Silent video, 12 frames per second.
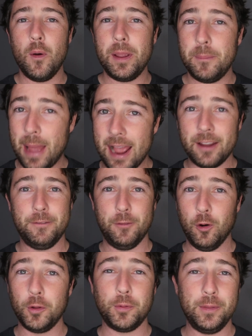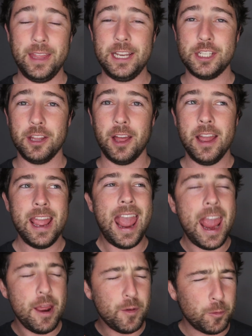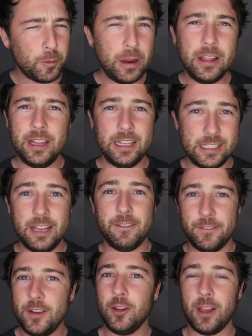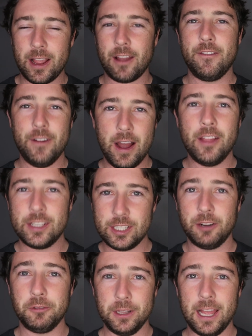going back and forth with each other, it really did feel like a father-son